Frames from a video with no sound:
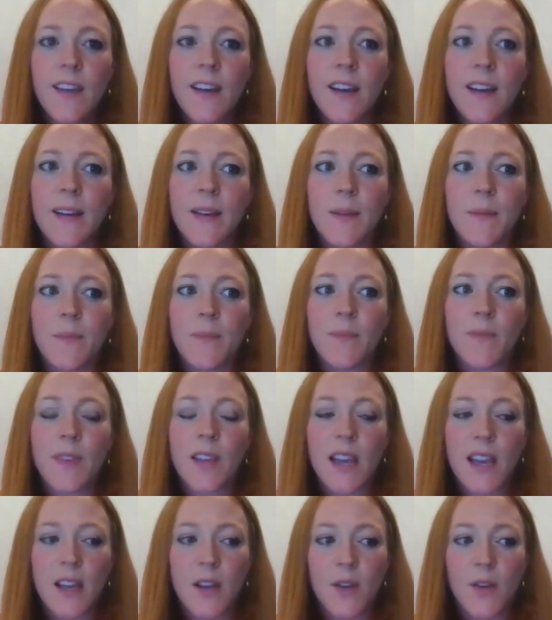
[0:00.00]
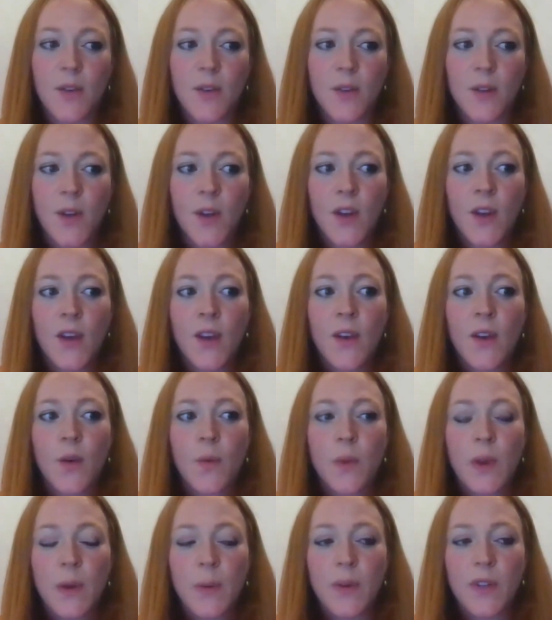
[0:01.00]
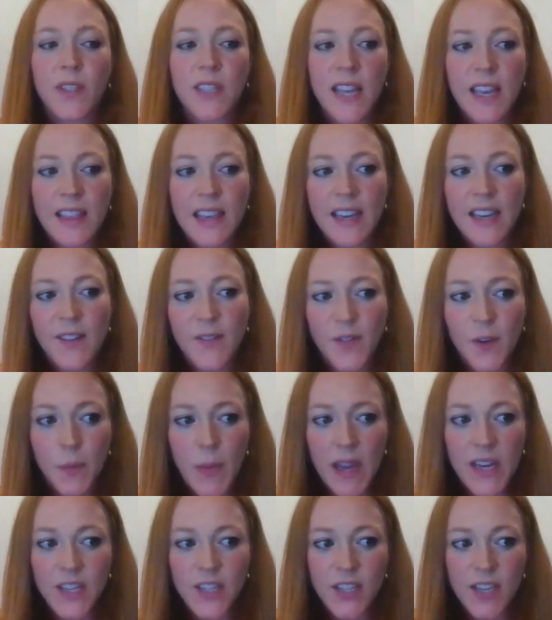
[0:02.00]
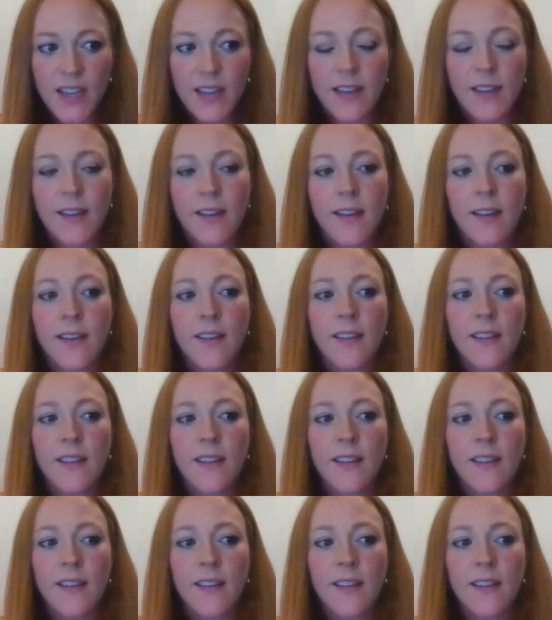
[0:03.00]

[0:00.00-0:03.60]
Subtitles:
And we will take that information,